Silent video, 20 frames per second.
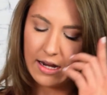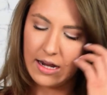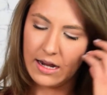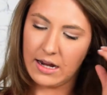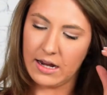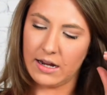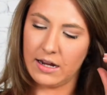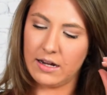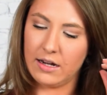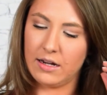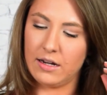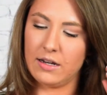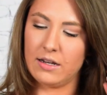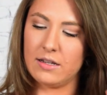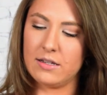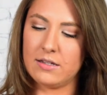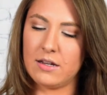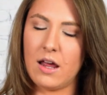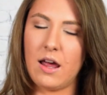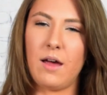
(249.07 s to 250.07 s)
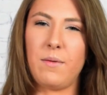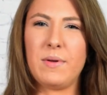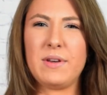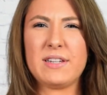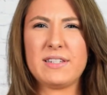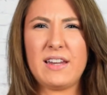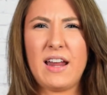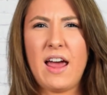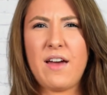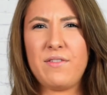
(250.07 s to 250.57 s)
and it
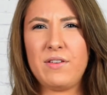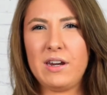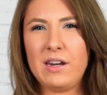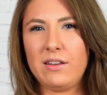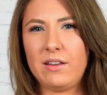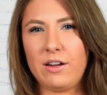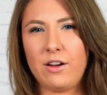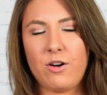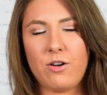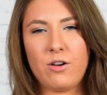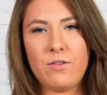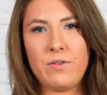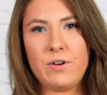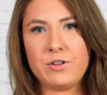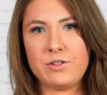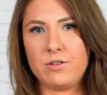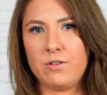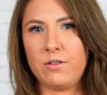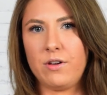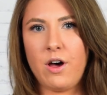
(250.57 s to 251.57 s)
doesn't have any artificial